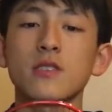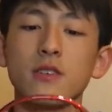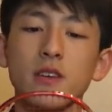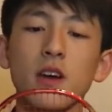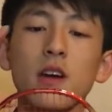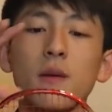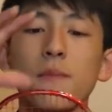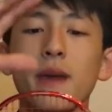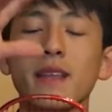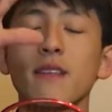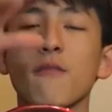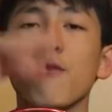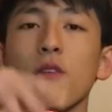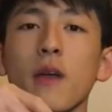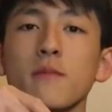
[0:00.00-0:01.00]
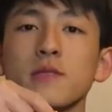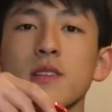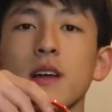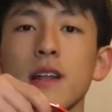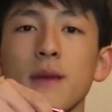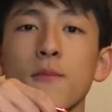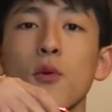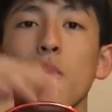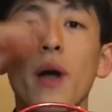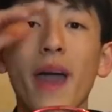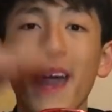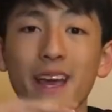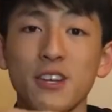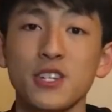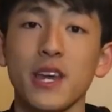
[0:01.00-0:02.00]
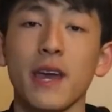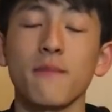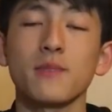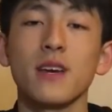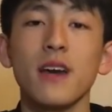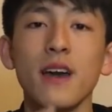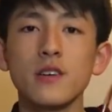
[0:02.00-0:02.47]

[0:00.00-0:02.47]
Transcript: to kind of make the frame slightly more egg-shaped.